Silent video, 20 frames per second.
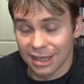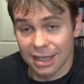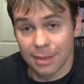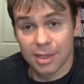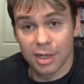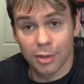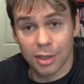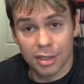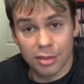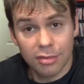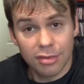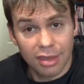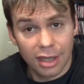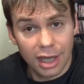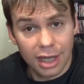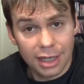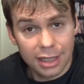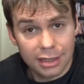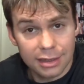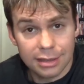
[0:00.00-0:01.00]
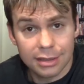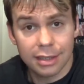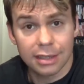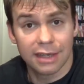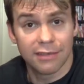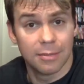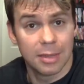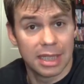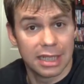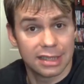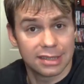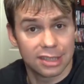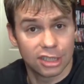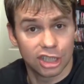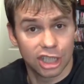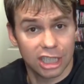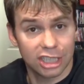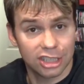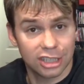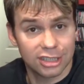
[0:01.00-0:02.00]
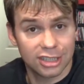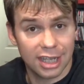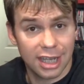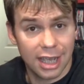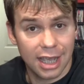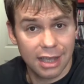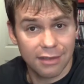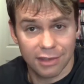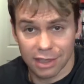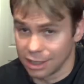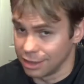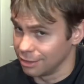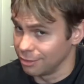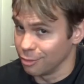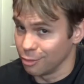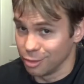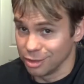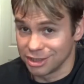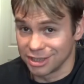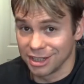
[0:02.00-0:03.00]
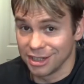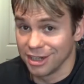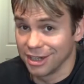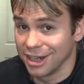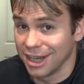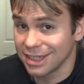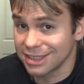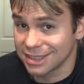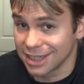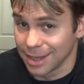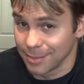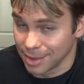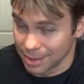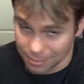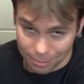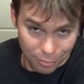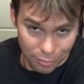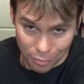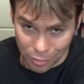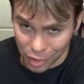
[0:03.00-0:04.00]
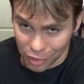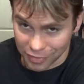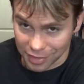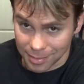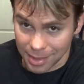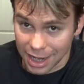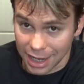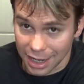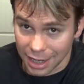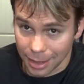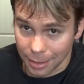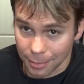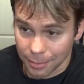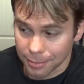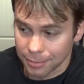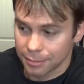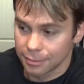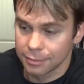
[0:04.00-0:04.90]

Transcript: Let me know what you thought. Give me any suggestions you have, and we'll see you here next time at Movie Mayhem.